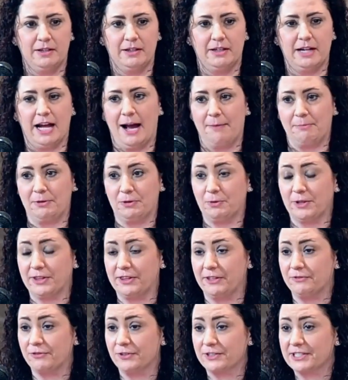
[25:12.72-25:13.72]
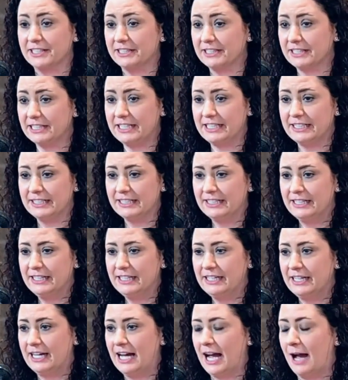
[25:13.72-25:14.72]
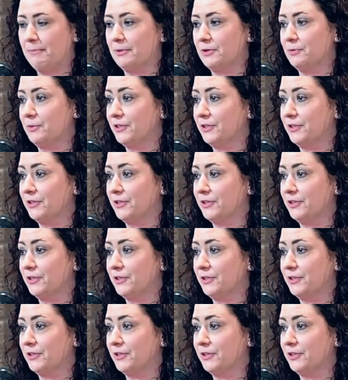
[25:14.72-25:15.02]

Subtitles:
Happened with infertility, happened